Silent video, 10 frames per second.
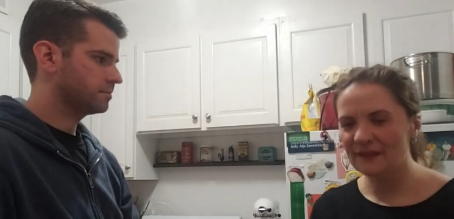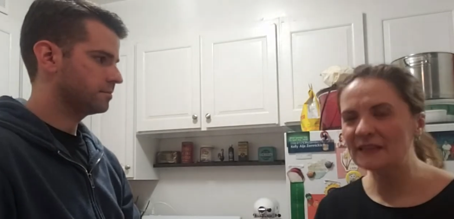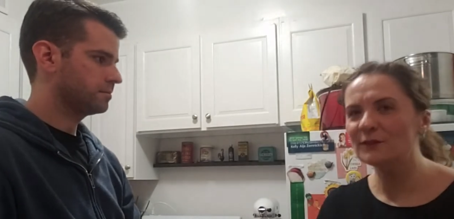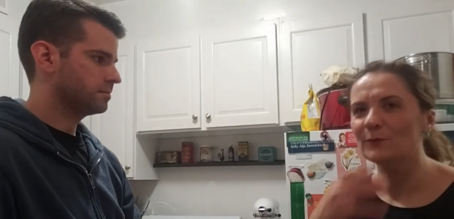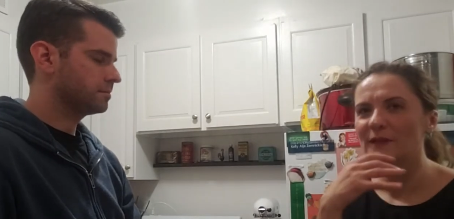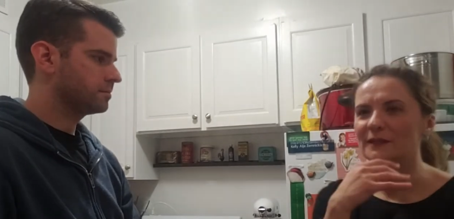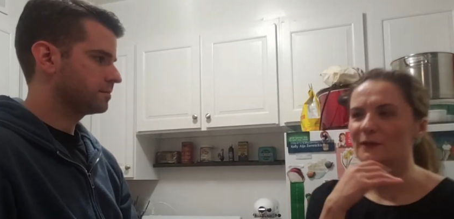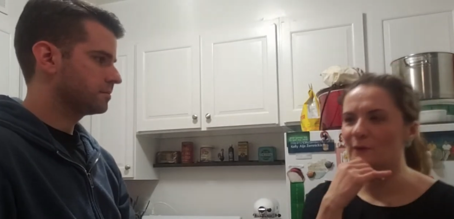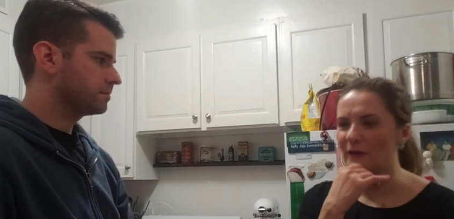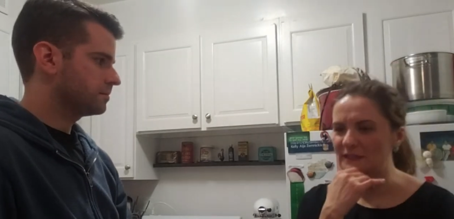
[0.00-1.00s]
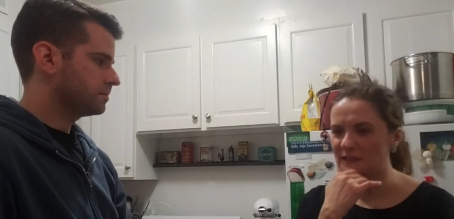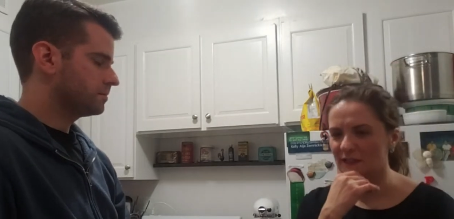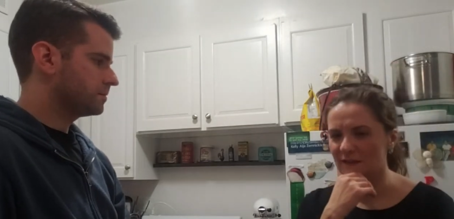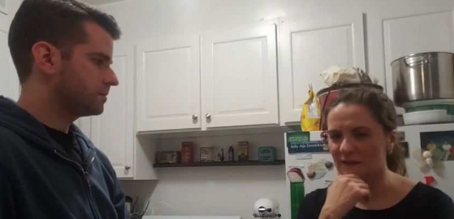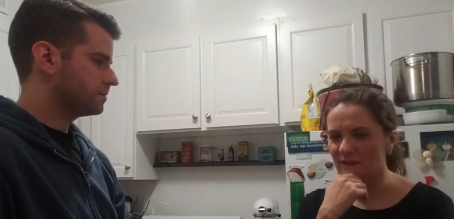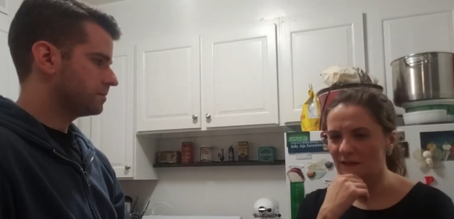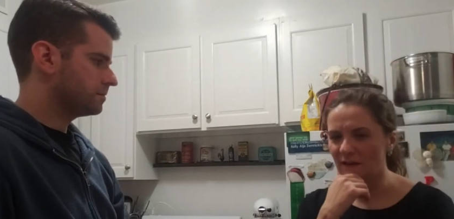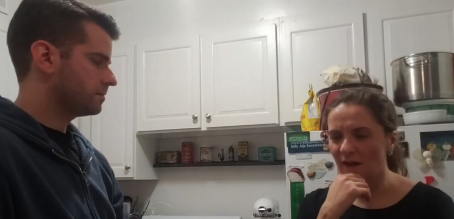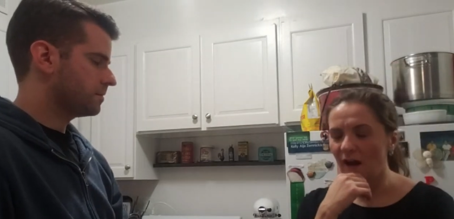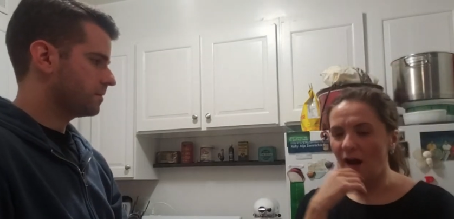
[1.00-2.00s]
Speaker 1: that's a really good question.
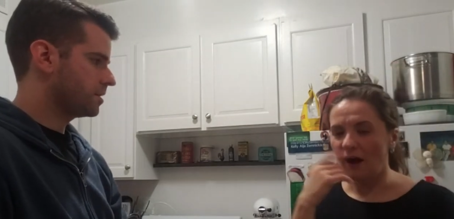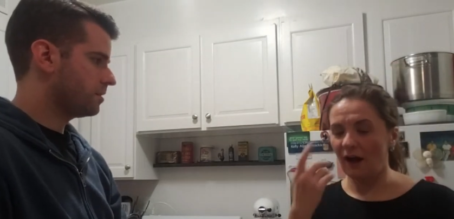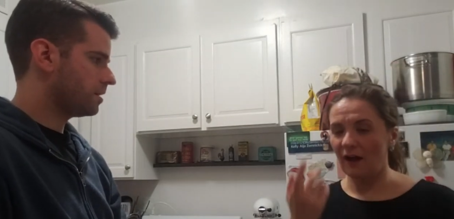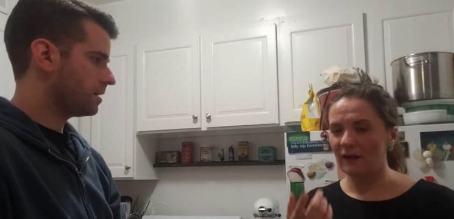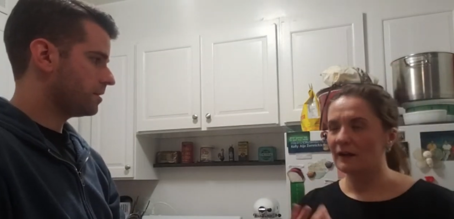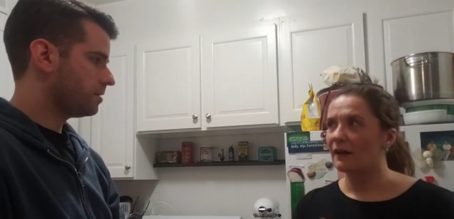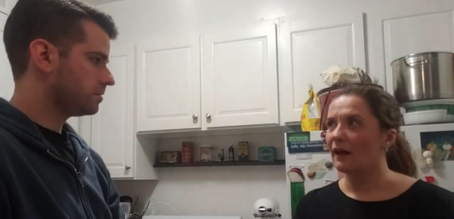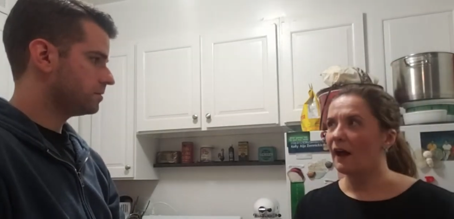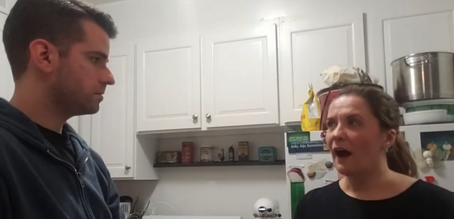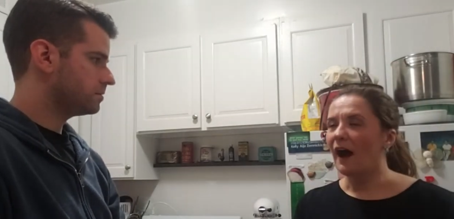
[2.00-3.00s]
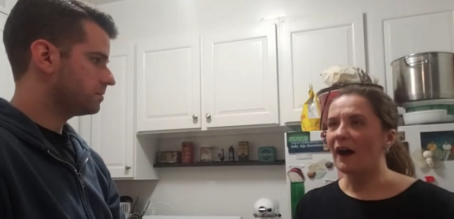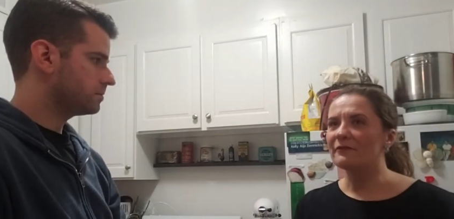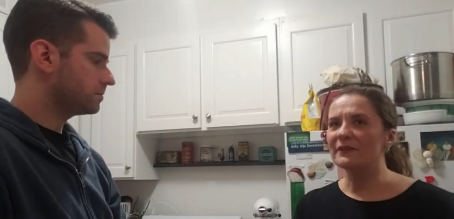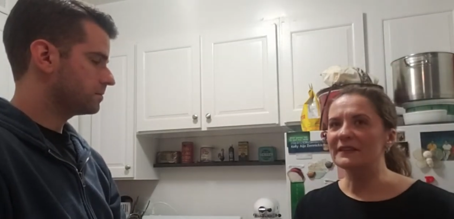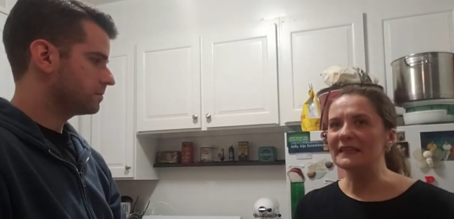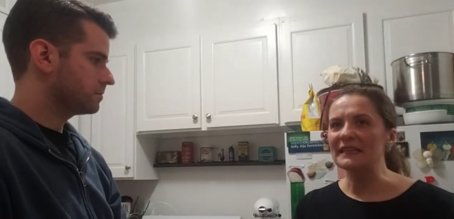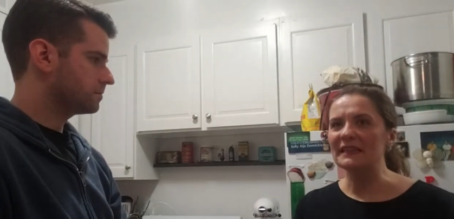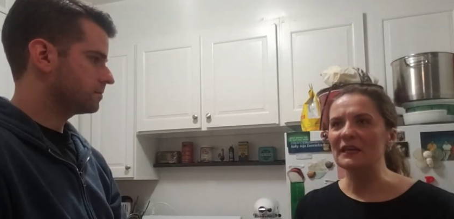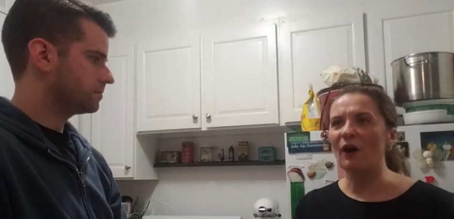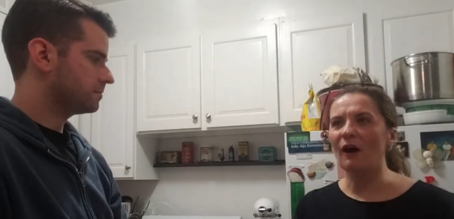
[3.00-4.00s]
Speaker 2: You don't have a hero?
Speaker 1: I feel like
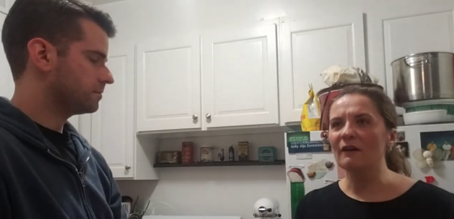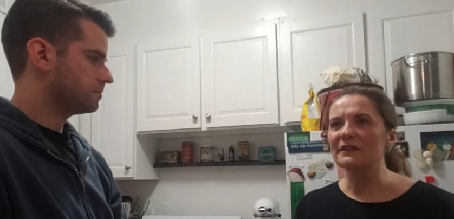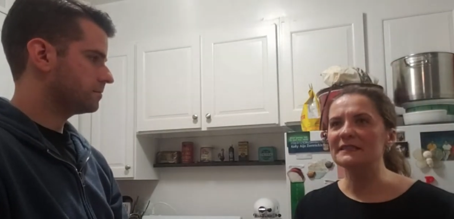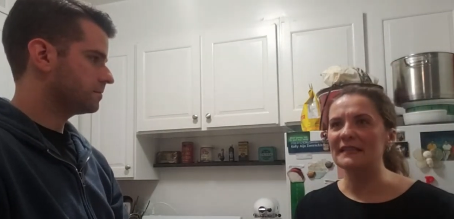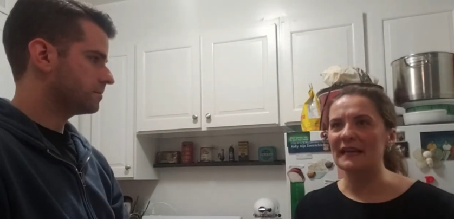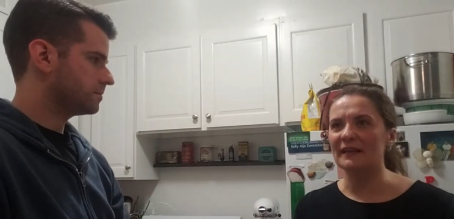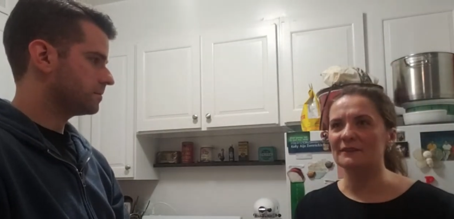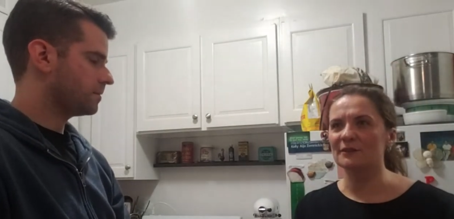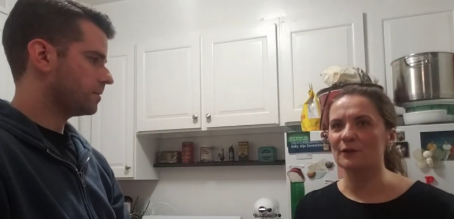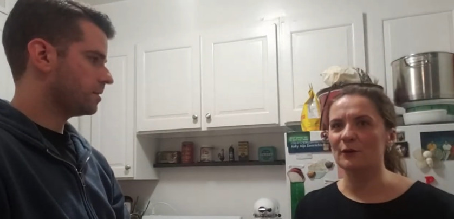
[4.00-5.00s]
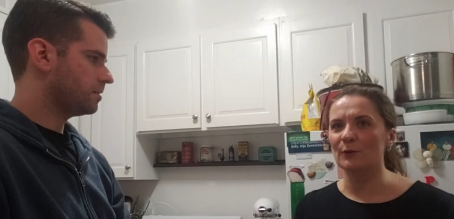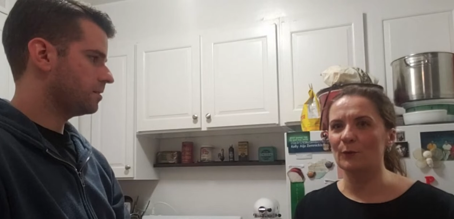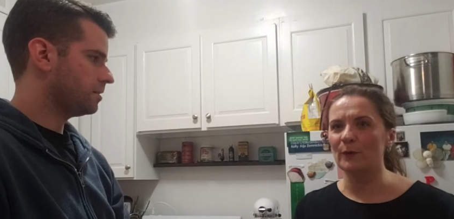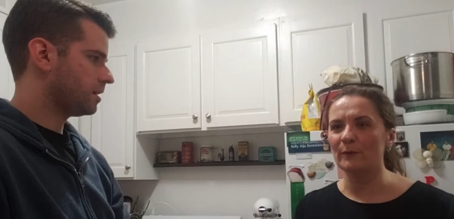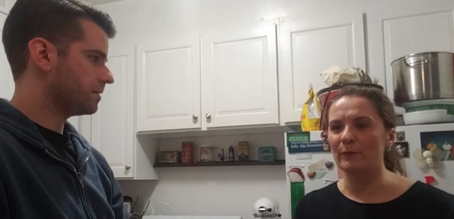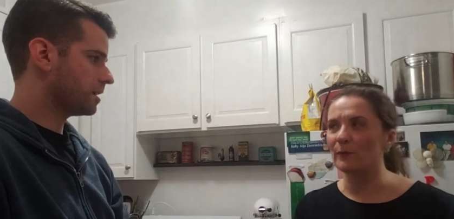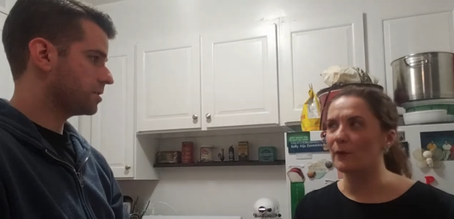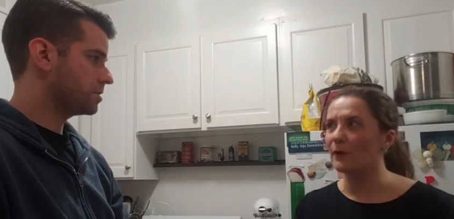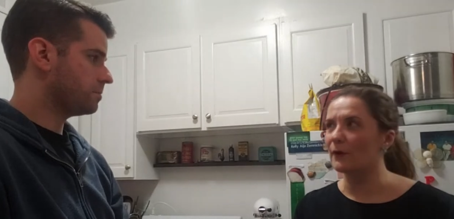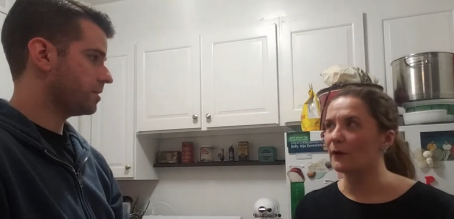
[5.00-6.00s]
the obvious answer
Speaker 2: would... You could have like a
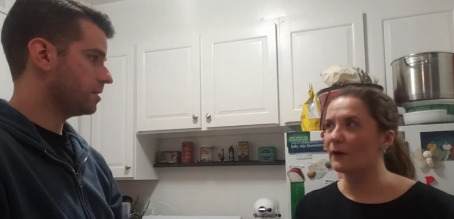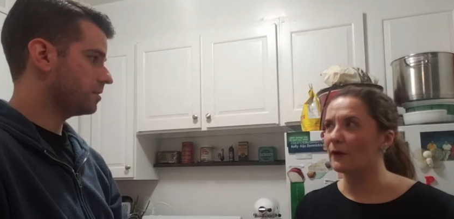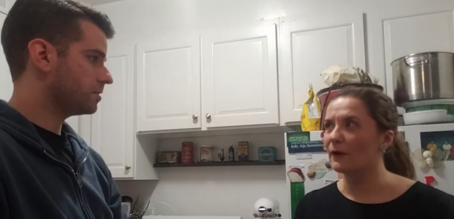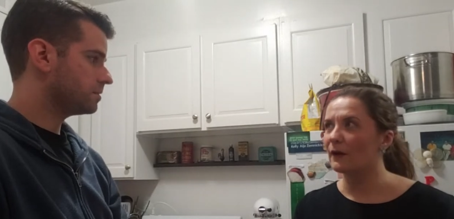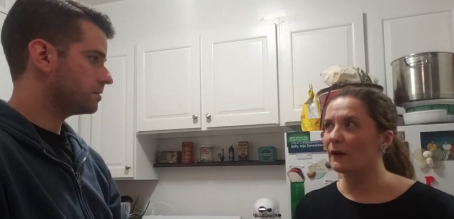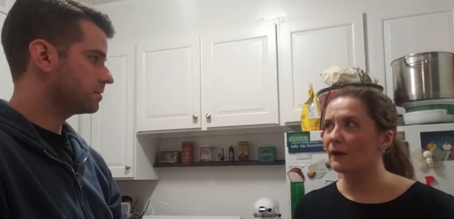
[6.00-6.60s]
superhero.